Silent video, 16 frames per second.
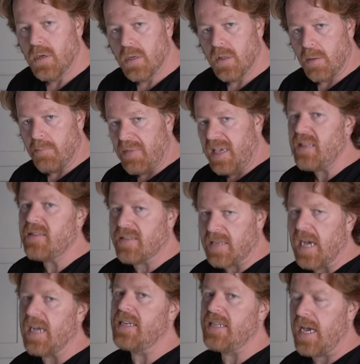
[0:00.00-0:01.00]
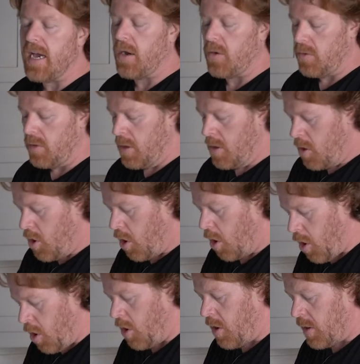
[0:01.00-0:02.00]
the meat side down,
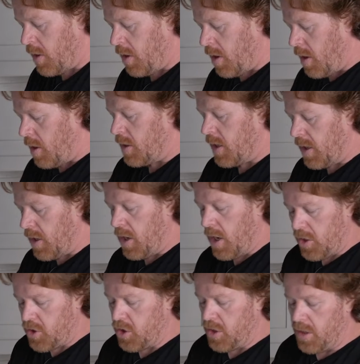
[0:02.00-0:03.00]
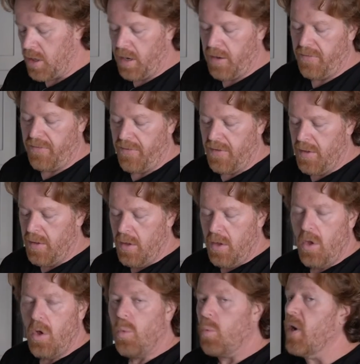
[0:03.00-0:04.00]
on our concoction of
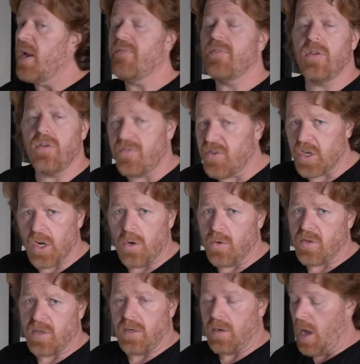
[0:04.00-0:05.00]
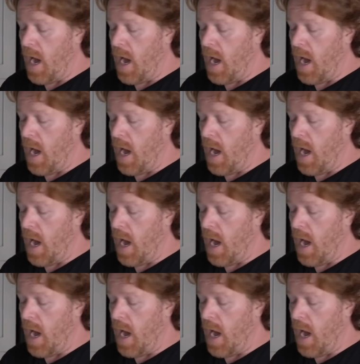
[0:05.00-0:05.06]
whatever you've chosen.